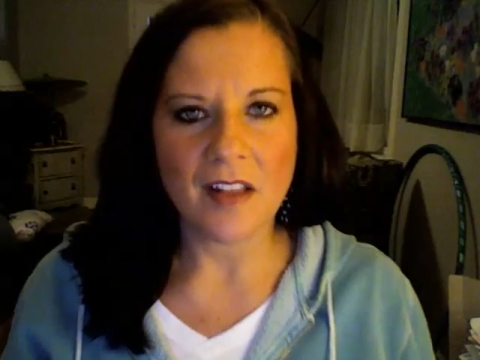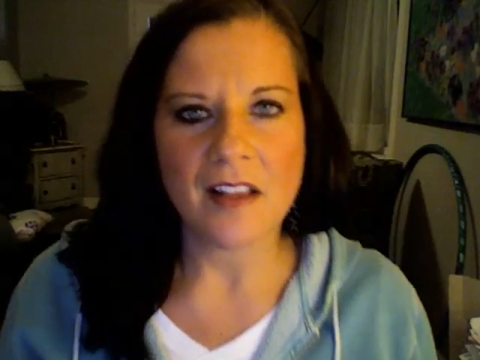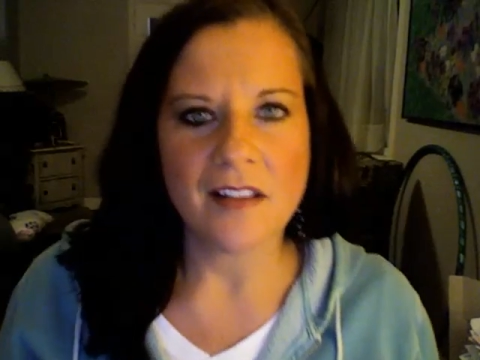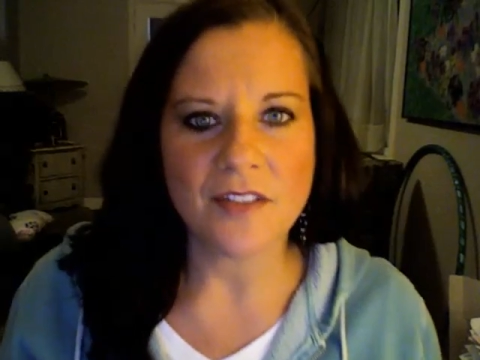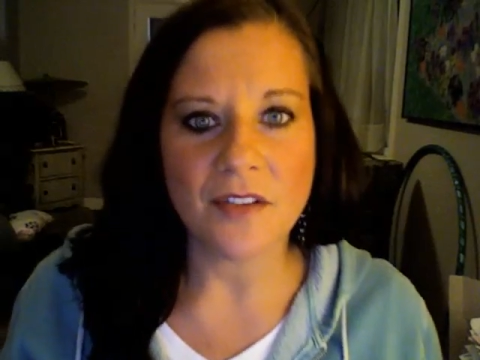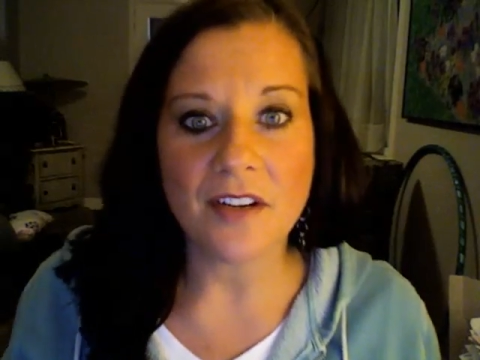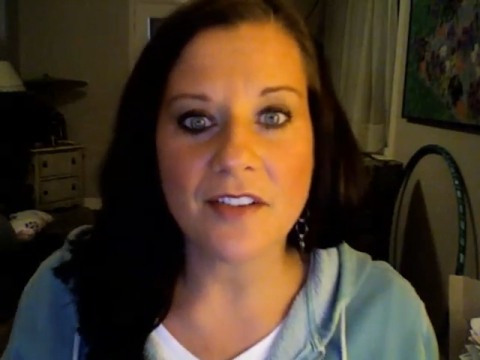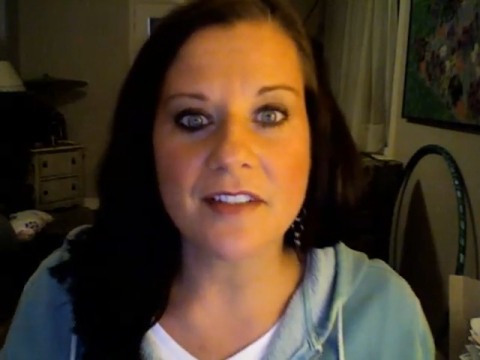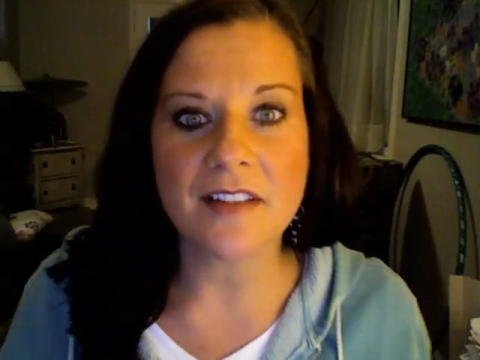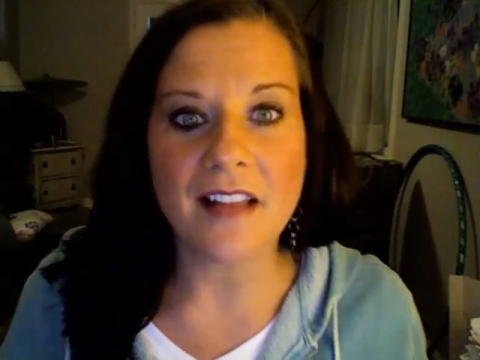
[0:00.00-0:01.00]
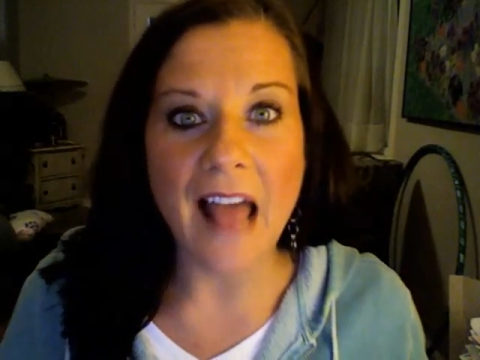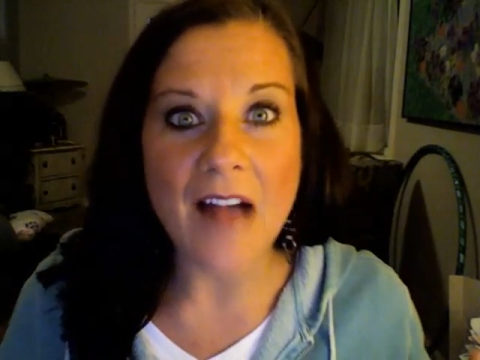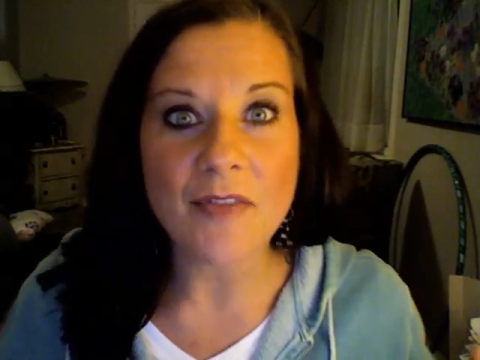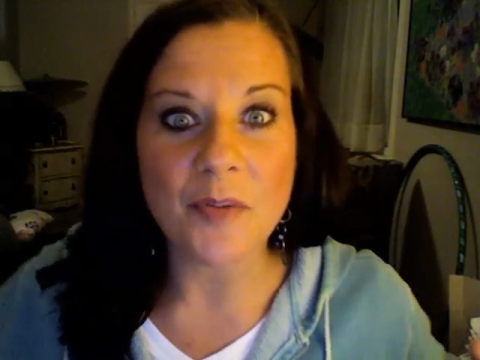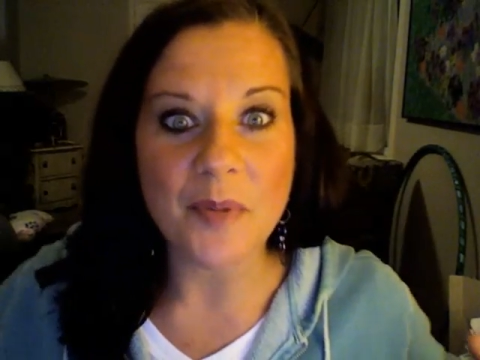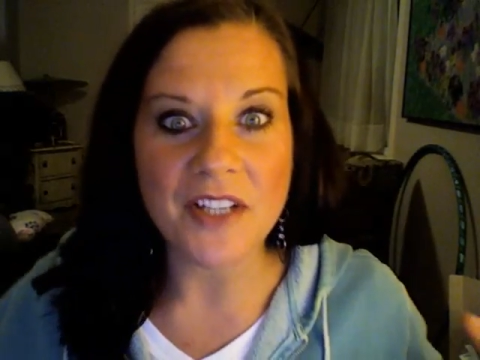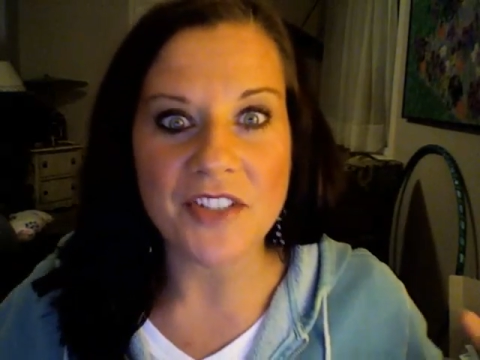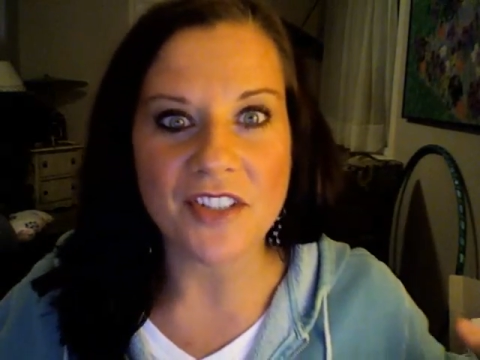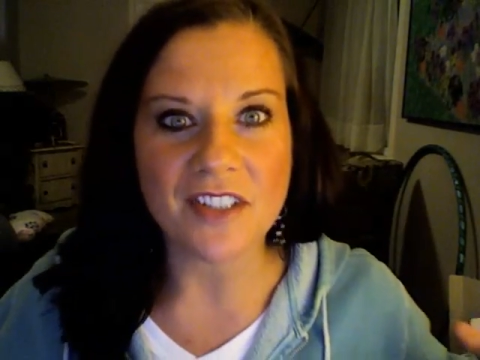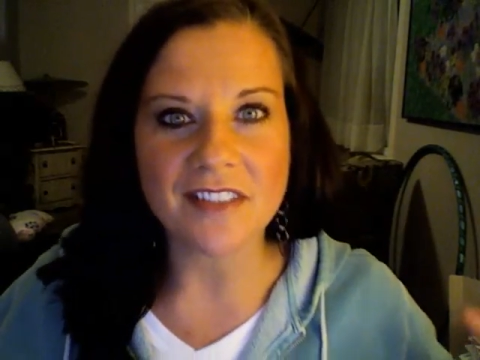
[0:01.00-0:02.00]
So here's the after
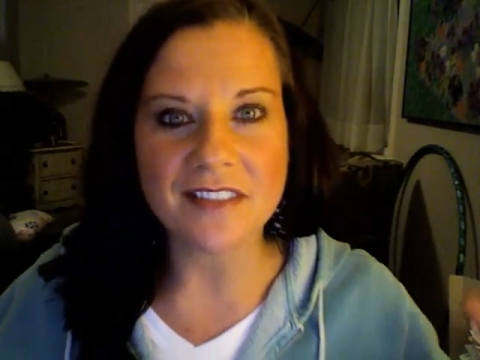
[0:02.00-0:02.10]
picture.